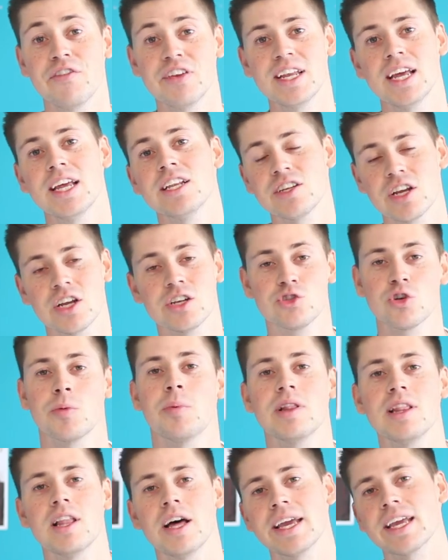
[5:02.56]
If you did,
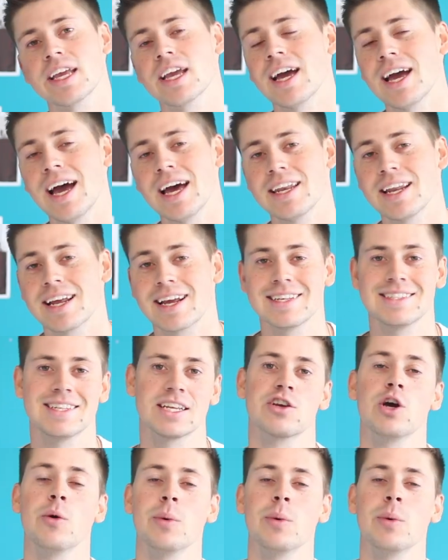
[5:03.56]
drop a like, and like I said,